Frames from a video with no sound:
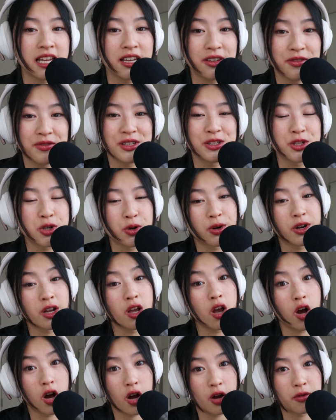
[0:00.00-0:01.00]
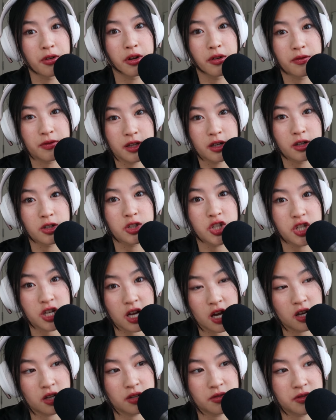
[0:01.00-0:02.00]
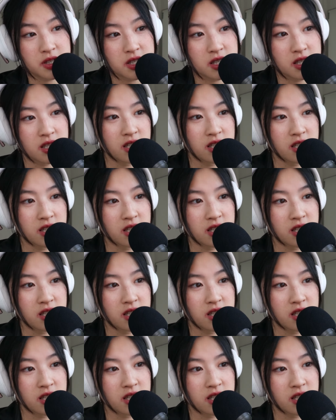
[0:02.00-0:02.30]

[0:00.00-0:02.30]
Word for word: inventory off of their shelves.